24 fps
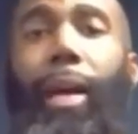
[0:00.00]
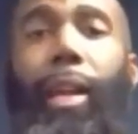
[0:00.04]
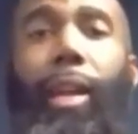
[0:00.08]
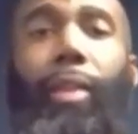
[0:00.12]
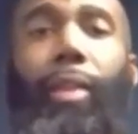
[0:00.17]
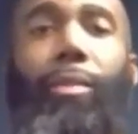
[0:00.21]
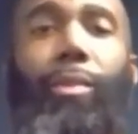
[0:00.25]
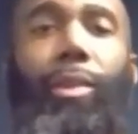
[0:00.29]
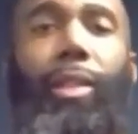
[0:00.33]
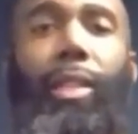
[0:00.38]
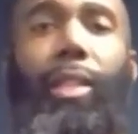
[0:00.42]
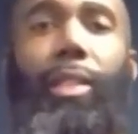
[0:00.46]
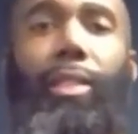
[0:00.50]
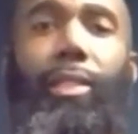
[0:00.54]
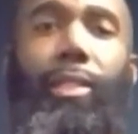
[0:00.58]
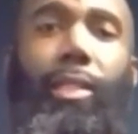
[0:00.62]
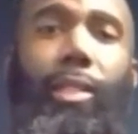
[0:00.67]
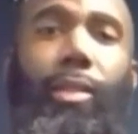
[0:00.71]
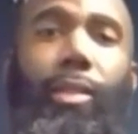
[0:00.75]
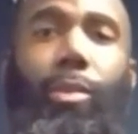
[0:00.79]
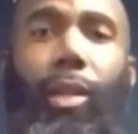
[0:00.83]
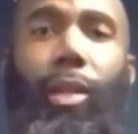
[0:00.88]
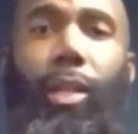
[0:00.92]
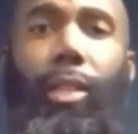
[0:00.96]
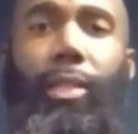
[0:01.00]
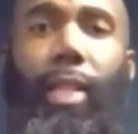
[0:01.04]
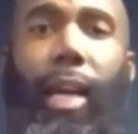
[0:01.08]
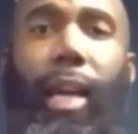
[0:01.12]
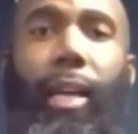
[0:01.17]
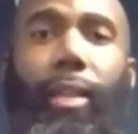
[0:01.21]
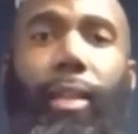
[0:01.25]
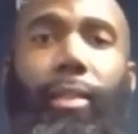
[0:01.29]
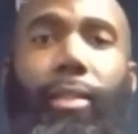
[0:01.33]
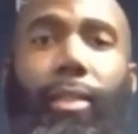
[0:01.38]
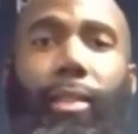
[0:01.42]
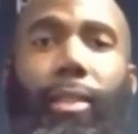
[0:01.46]
I didn't really get to see what
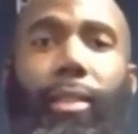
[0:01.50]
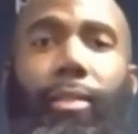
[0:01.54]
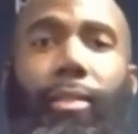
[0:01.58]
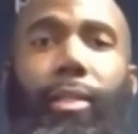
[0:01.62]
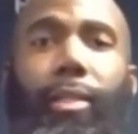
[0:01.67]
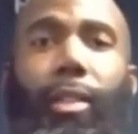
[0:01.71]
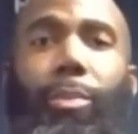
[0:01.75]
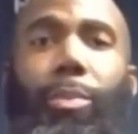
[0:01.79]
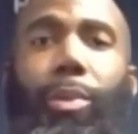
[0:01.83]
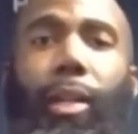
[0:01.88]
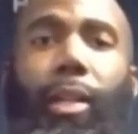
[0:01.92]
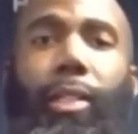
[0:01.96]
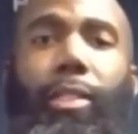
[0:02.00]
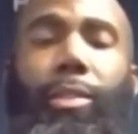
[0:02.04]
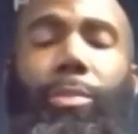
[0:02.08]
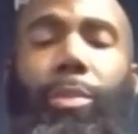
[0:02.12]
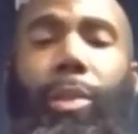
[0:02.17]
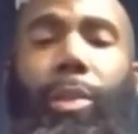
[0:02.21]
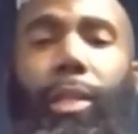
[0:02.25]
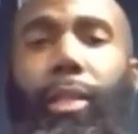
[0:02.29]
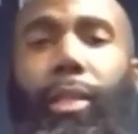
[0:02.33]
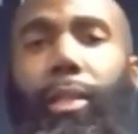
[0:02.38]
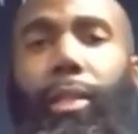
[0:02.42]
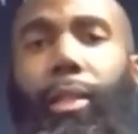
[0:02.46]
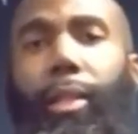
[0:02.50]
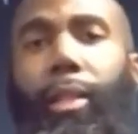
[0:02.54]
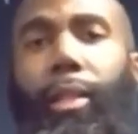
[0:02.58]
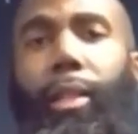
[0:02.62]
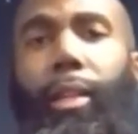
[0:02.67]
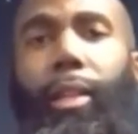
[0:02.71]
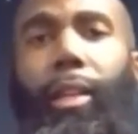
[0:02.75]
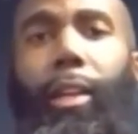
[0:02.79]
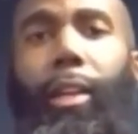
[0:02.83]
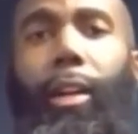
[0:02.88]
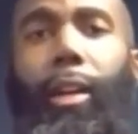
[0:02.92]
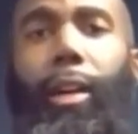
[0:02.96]
exactly took place, but
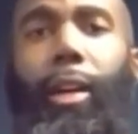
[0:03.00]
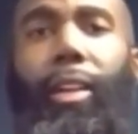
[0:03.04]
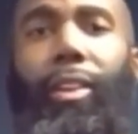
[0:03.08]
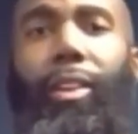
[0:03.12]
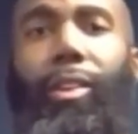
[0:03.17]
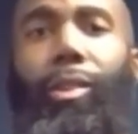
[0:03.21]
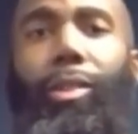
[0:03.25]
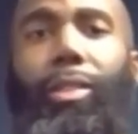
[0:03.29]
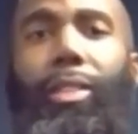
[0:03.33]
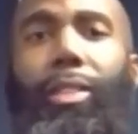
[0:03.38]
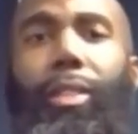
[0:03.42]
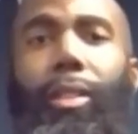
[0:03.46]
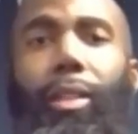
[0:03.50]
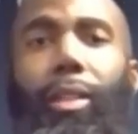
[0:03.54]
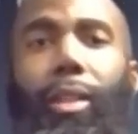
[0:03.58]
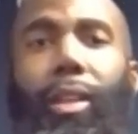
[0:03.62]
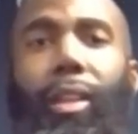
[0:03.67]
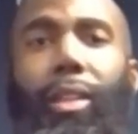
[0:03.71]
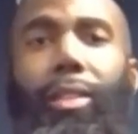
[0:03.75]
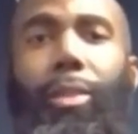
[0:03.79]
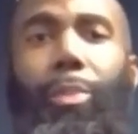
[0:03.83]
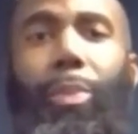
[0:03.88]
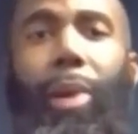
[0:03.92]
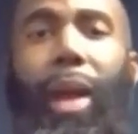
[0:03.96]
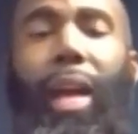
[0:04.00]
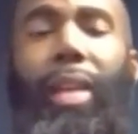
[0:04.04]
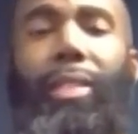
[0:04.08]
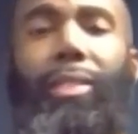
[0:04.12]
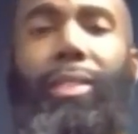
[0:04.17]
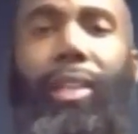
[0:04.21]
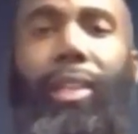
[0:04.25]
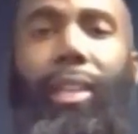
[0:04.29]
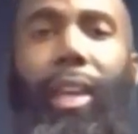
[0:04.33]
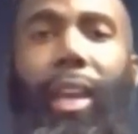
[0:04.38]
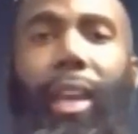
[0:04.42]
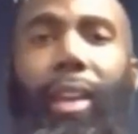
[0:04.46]
I know it's a
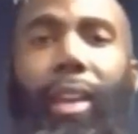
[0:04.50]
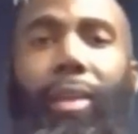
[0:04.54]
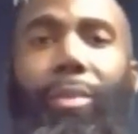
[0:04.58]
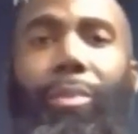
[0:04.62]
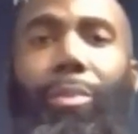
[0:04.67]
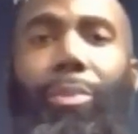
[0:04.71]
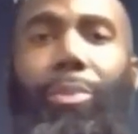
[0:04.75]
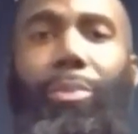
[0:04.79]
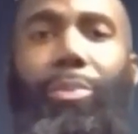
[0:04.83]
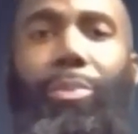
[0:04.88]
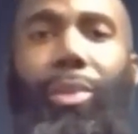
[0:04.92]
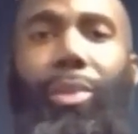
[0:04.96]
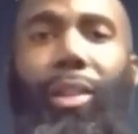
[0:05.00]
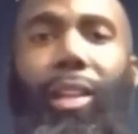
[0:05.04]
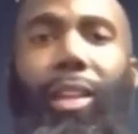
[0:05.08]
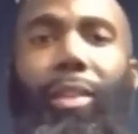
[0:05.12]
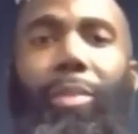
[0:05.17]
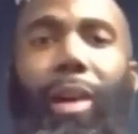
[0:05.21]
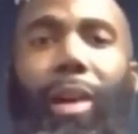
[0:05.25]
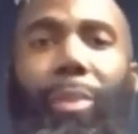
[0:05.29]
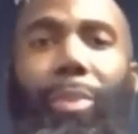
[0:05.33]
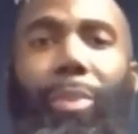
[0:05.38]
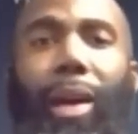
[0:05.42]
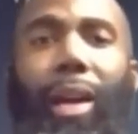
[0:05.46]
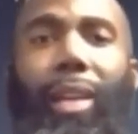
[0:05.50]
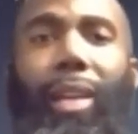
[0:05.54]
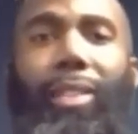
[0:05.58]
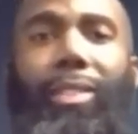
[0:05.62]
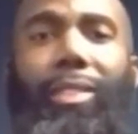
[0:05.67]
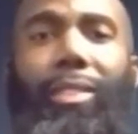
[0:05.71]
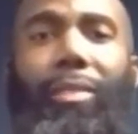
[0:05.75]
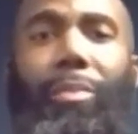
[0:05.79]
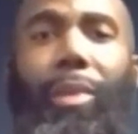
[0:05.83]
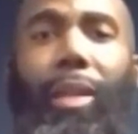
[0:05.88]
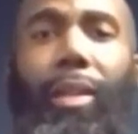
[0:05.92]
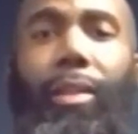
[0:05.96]
passionate game played by
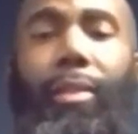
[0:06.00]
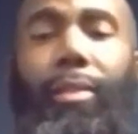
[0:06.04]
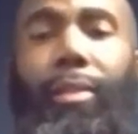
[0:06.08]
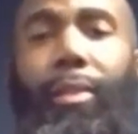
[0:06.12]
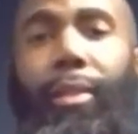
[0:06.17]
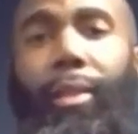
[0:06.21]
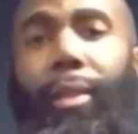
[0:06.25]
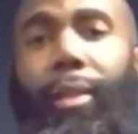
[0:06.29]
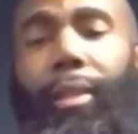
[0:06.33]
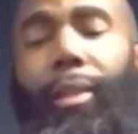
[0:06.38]
passionate men.